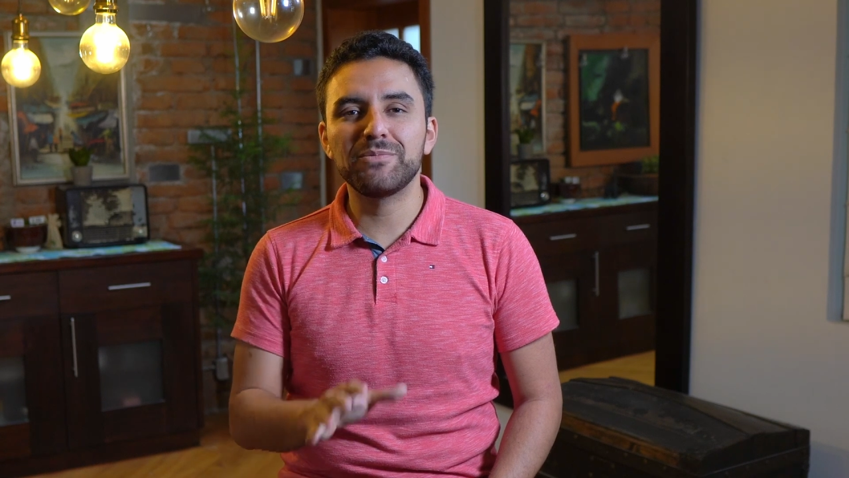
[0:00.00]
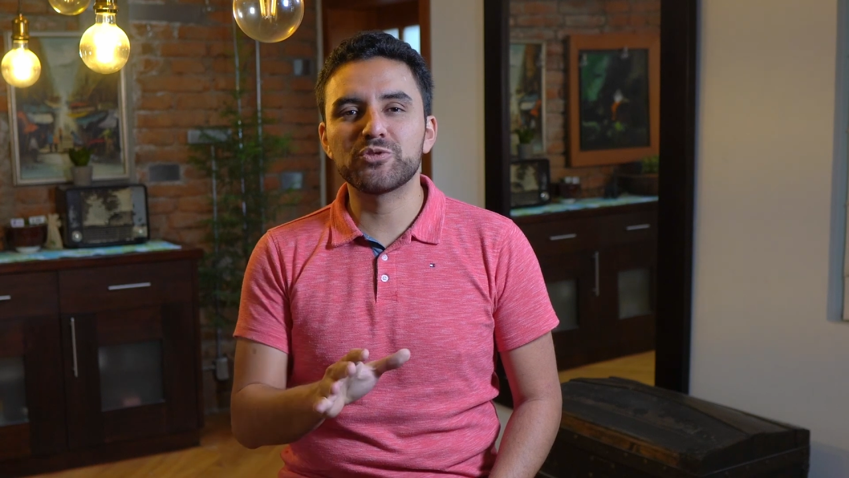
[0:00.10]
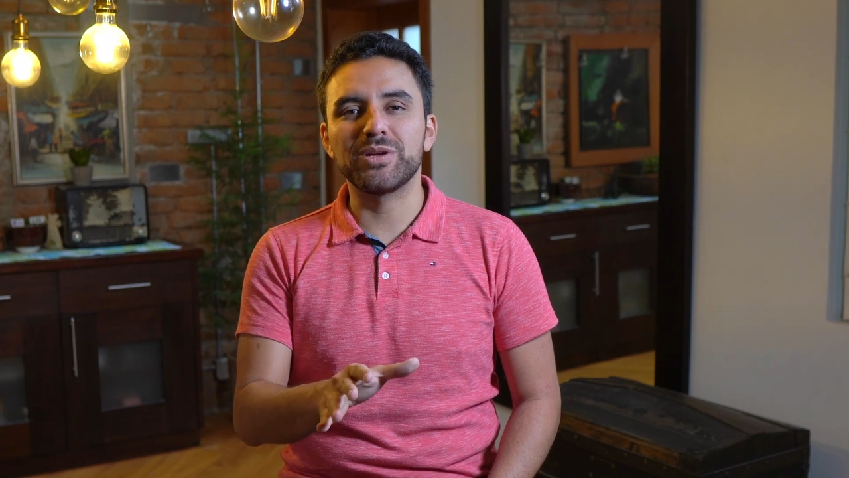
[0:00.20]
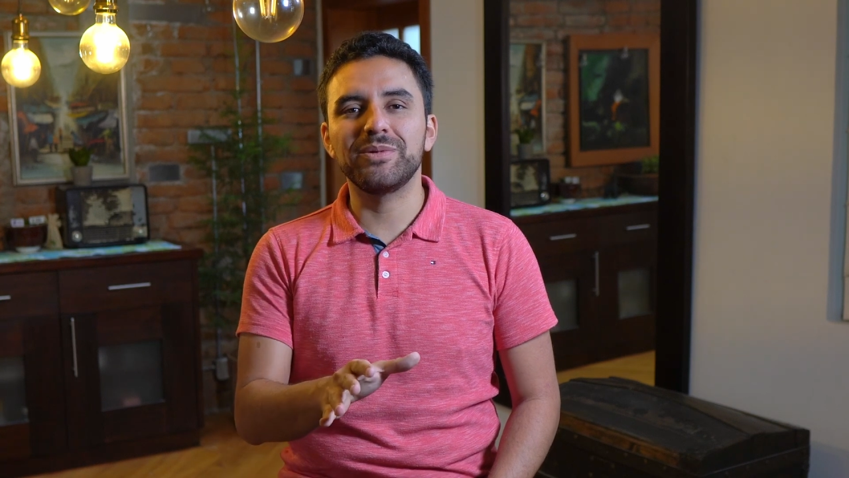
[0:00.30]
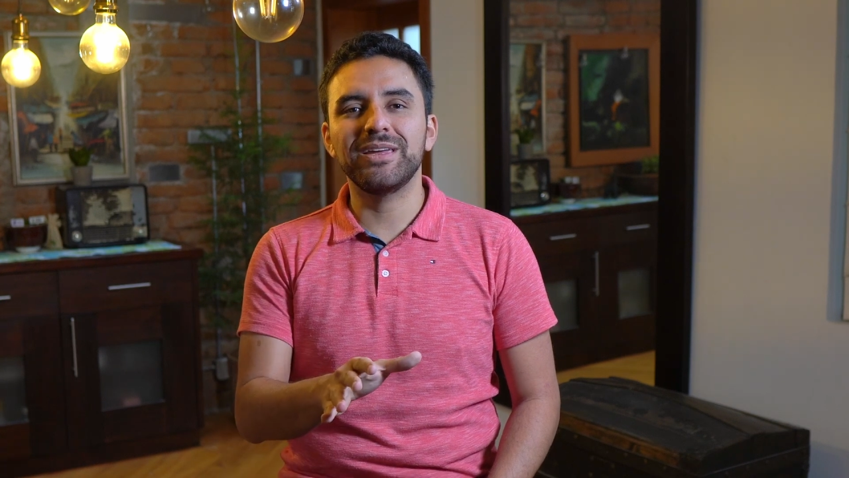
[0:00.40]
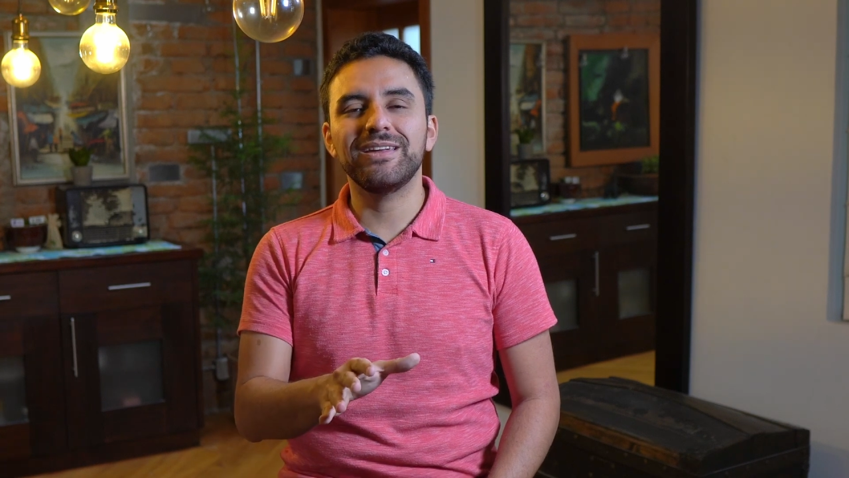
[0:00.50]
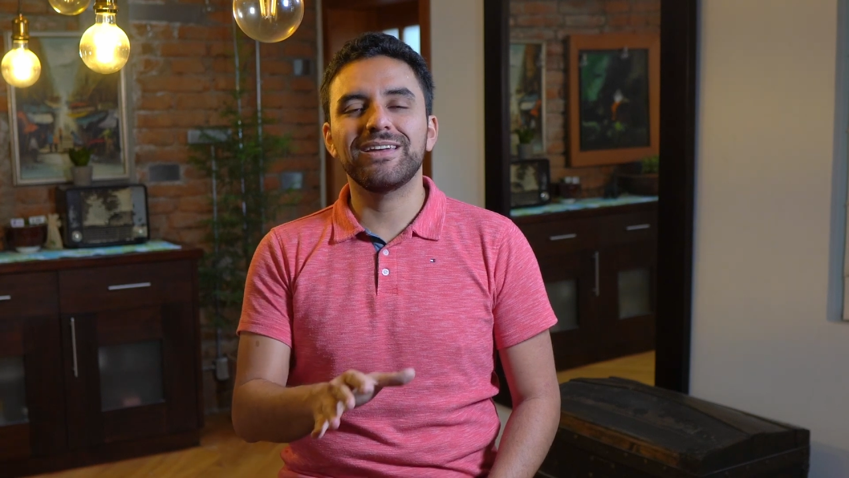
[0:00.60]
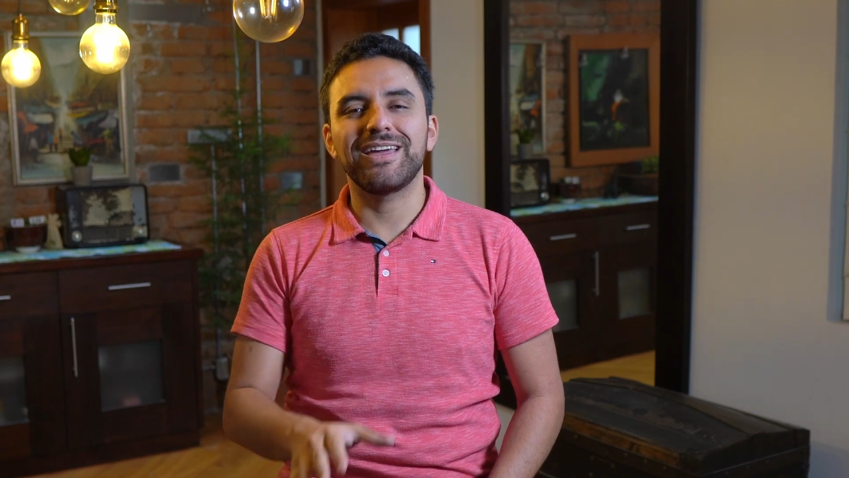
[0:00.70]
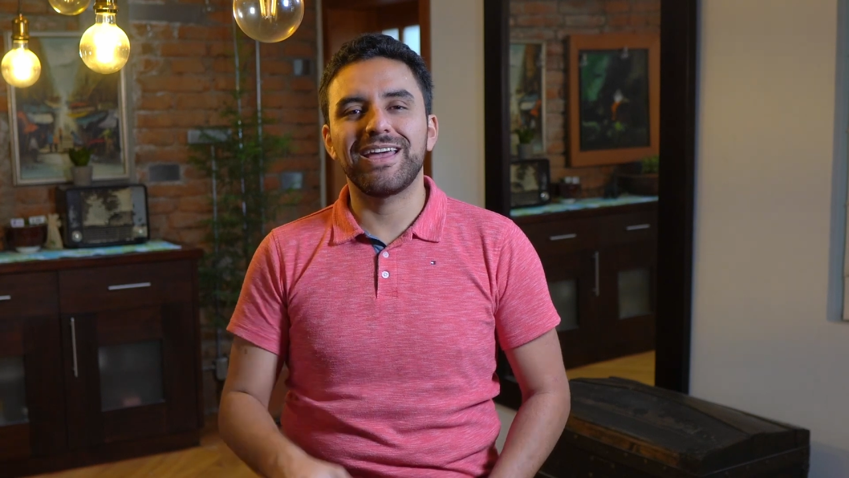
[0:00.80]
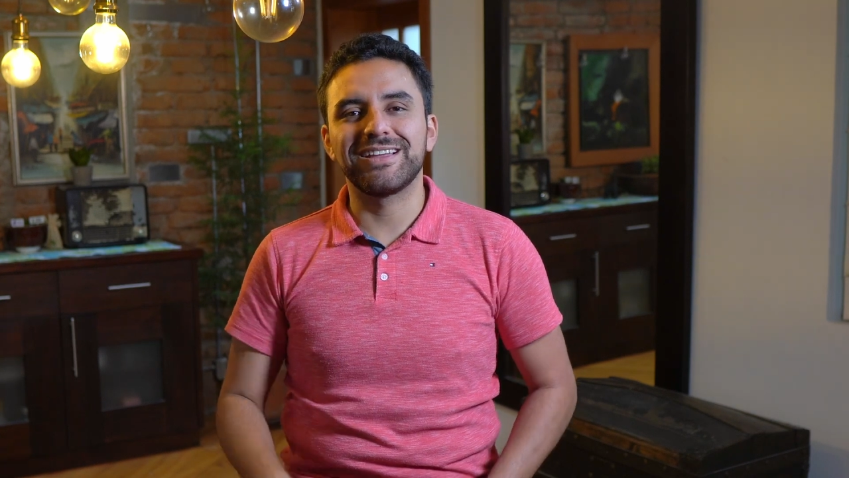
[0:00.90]
dreaming
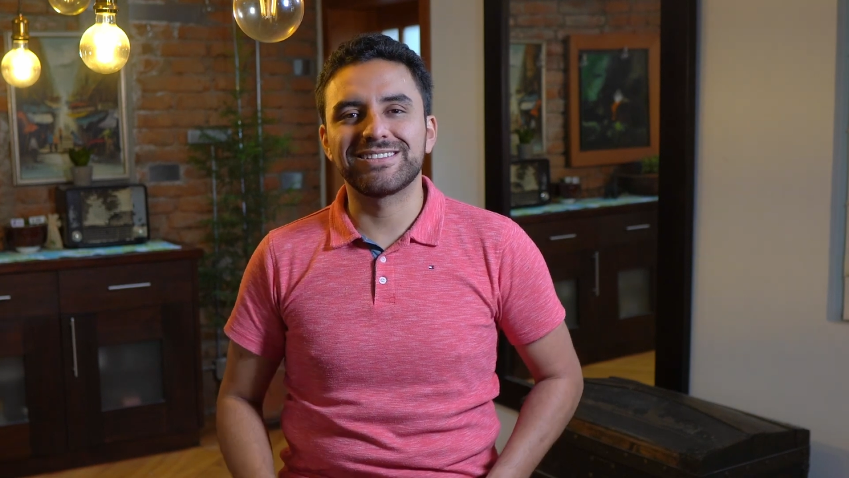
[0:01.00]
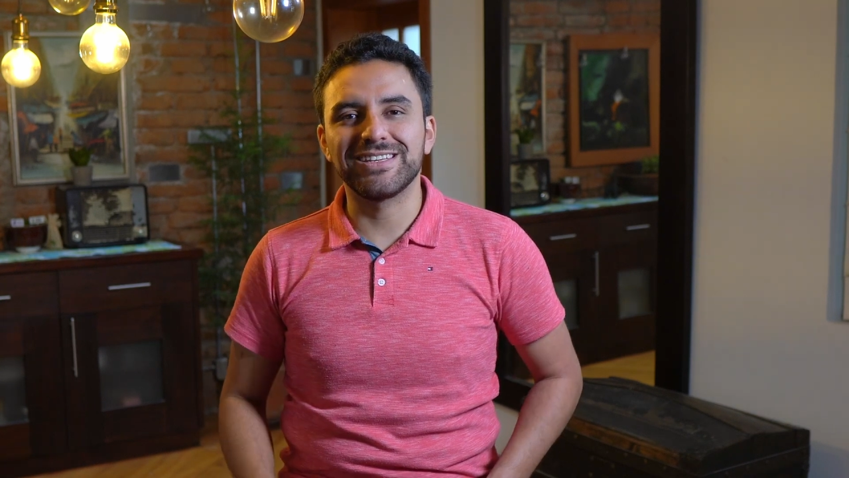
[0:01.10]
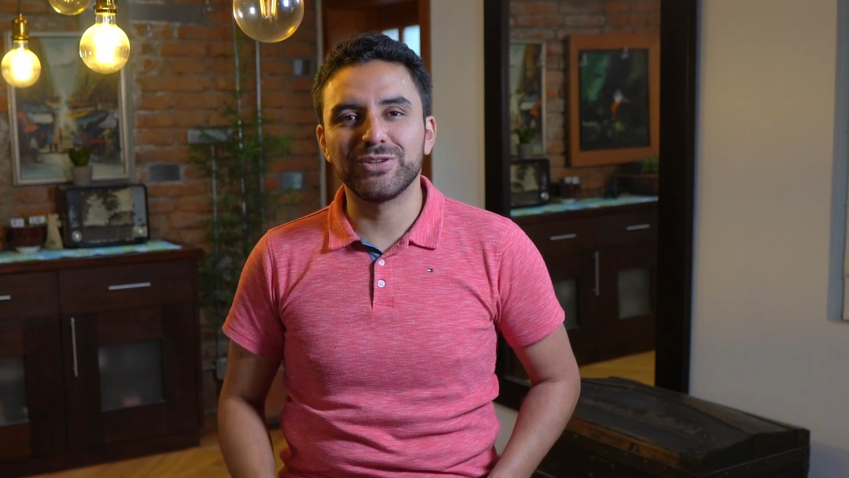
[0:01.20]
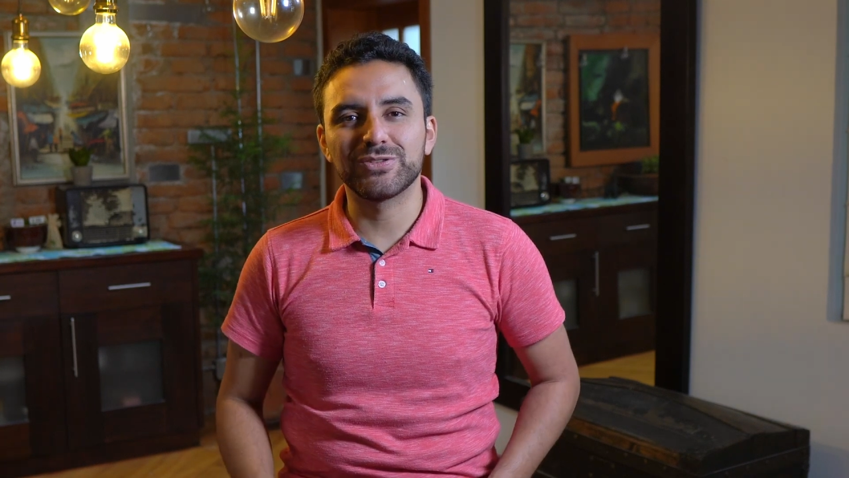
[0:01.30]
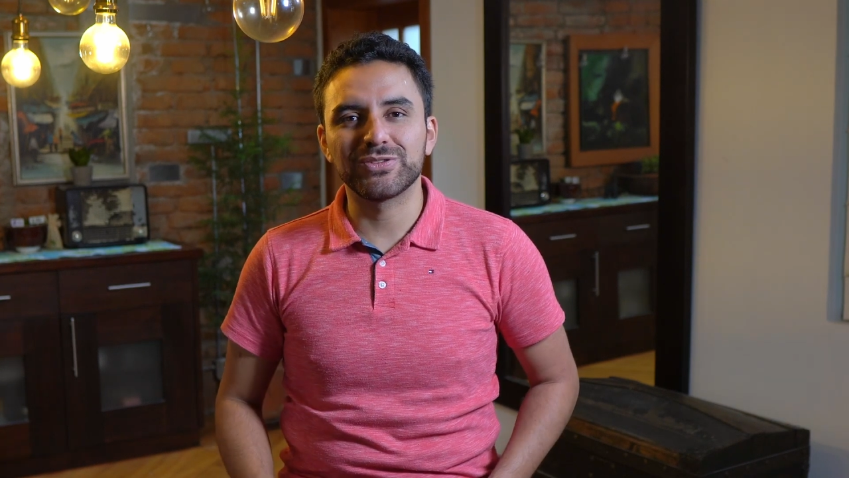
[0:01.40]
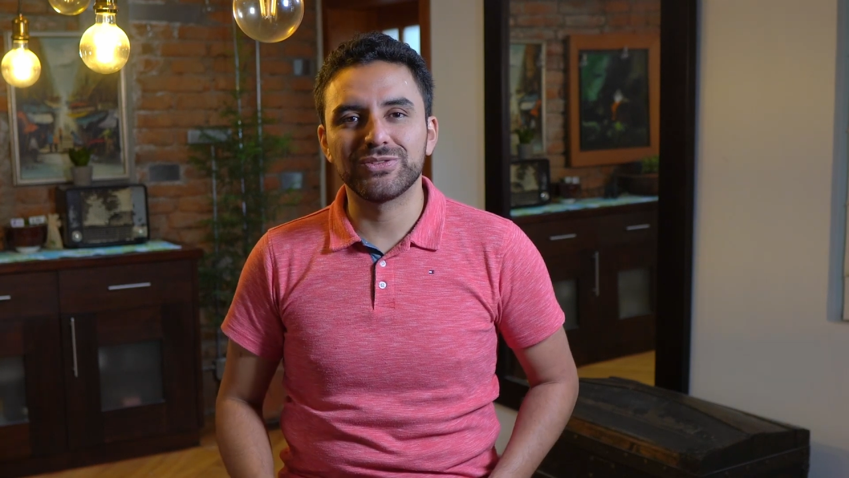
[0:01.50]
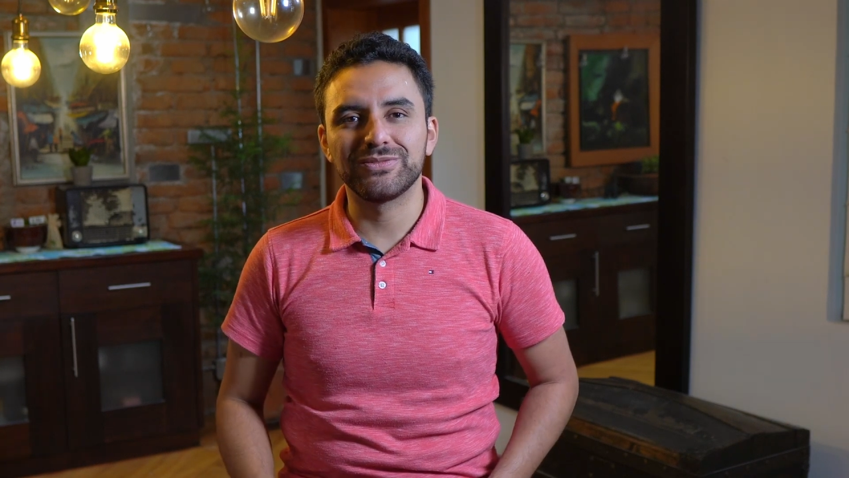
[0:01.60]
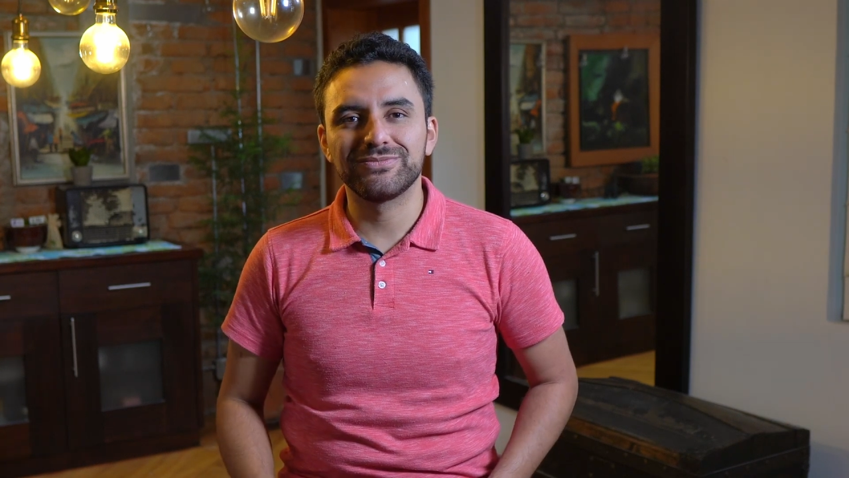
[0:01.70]
and see you soon.